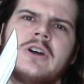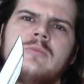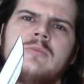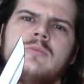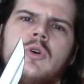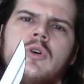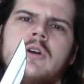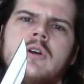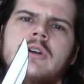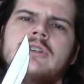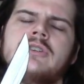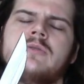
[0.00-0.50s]
go
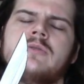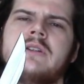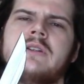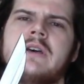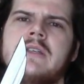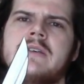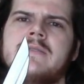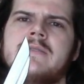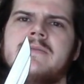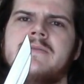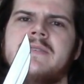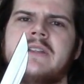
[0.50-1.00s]
more into
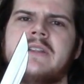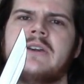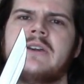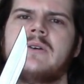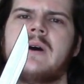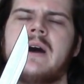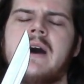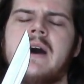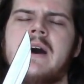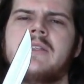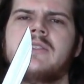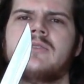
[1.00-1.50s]
another
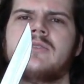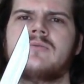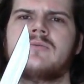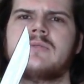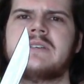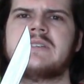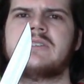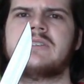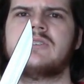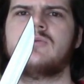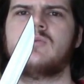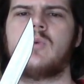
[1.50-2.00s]
video on the
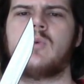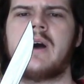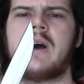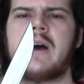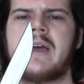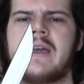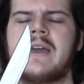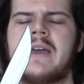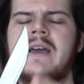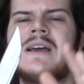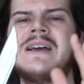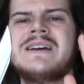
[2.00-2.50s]
reason
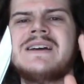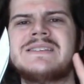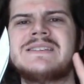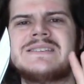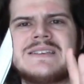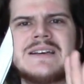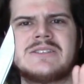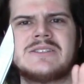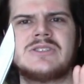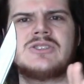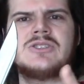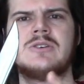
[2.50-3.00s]
why
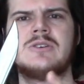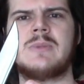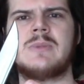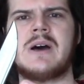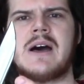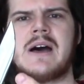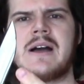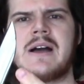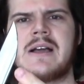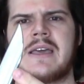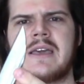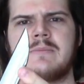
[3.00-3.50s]

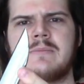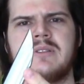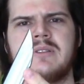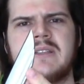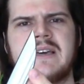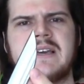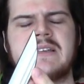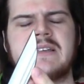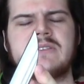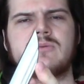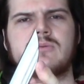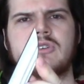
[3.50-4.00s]
satsuma-age
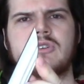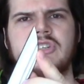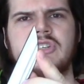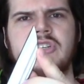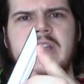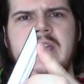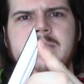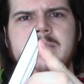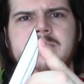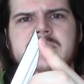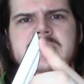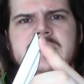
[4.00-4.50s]
blades were
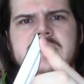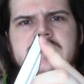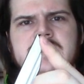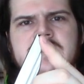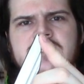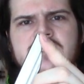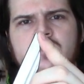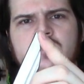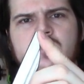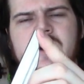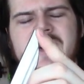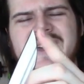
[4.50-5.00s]
shaped
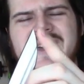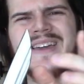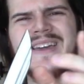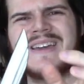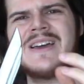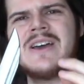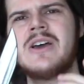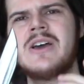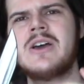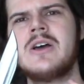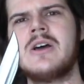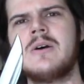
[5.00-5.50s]
this
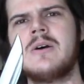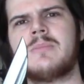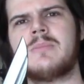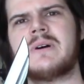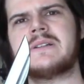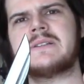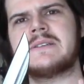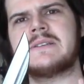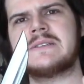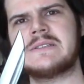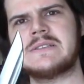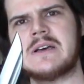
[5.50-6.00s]
way,
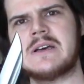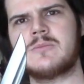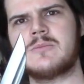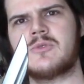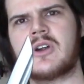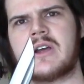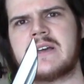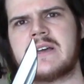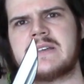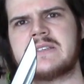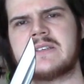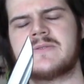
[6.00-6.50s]
but to
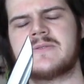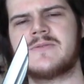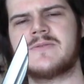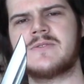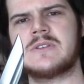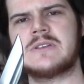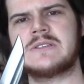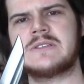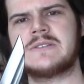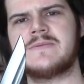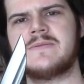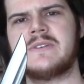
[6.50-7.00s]
summarize it for
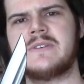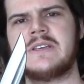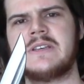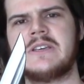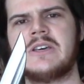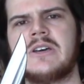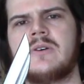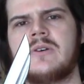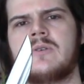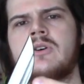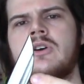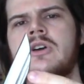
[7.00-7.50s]
this
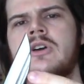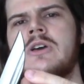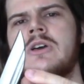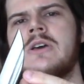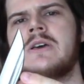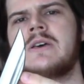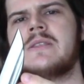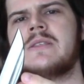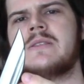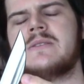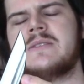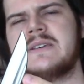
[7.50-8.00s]
video,
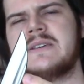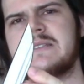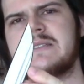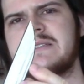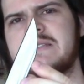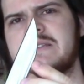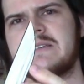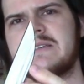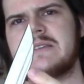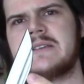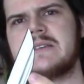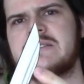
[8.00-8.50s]

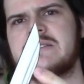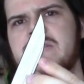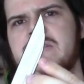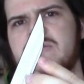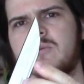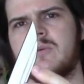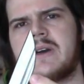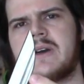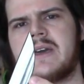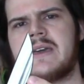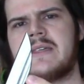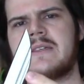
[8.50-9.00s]
this is the
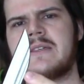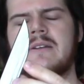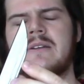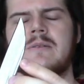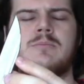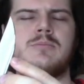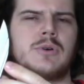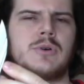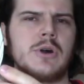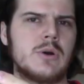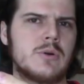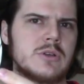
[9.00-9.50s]
way that a
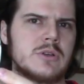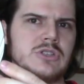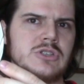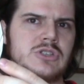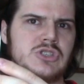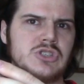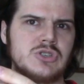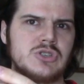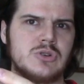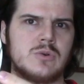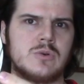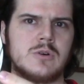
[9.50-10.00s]
broken
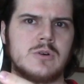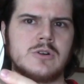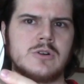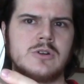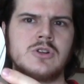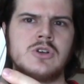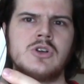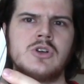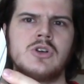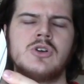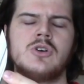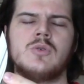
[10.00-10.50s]
sword
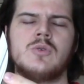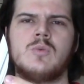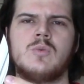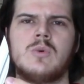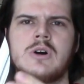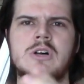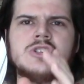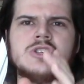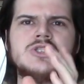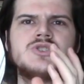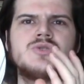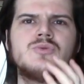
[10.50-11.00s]

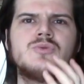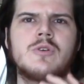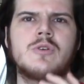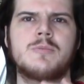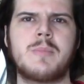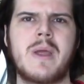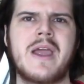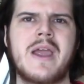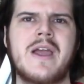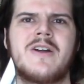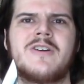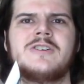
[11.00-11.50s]
was
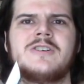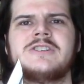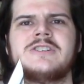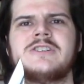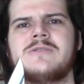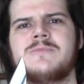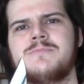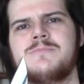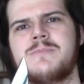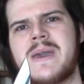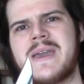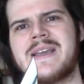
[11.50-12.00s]
repaired
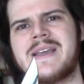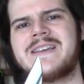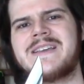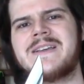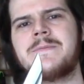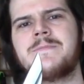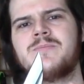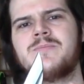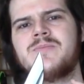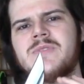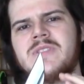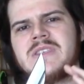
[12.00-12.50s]
to make
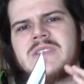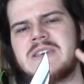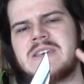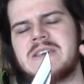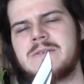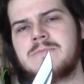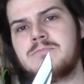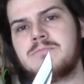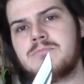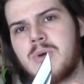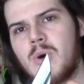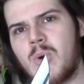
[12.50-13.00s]

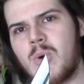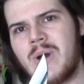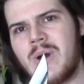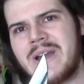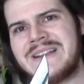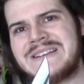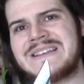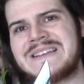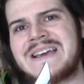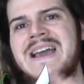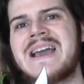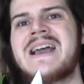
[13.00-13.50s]
the
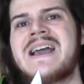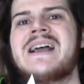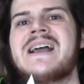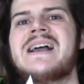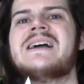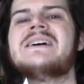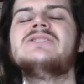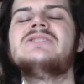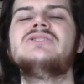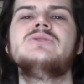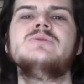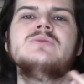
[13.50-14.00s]
point
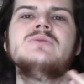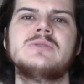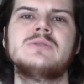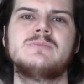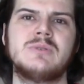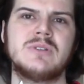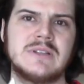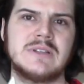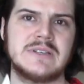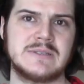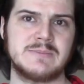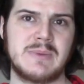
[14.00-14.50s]
as
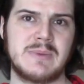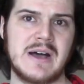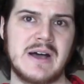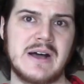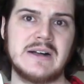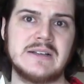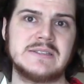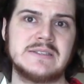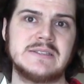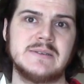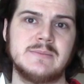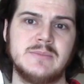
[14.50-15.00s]
usable as
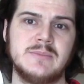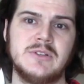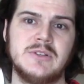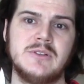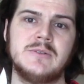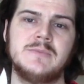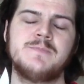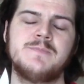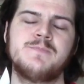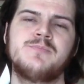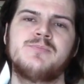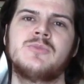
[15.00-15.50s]

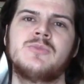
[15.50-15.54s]
possible